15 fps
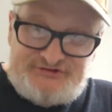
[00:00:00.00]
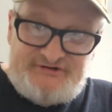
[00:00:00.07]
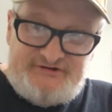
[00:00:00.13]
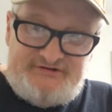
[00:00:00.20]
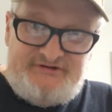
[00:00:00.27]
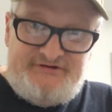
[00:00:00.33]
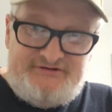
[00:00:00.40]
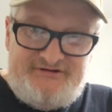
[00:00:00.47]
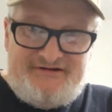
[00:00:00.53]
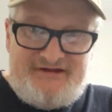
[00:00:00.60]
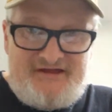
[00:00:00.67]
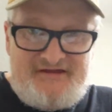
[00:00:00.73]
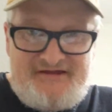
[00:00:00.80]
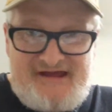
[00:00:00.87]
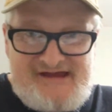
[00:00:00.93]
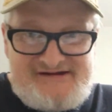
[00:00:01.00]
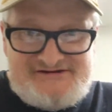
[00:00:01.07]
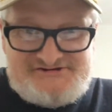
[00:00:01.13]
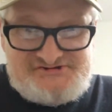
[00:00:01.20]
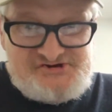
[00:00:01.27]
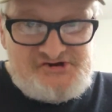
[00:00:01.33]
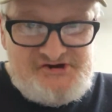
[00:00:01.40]
I can
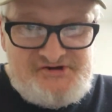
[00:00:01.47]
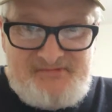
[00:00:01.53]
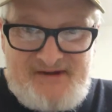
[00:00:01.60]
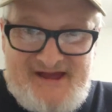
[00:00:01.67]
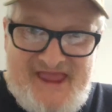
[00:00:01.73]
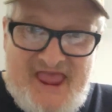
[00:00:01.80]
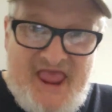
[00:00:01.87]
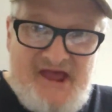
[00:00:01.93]
show you my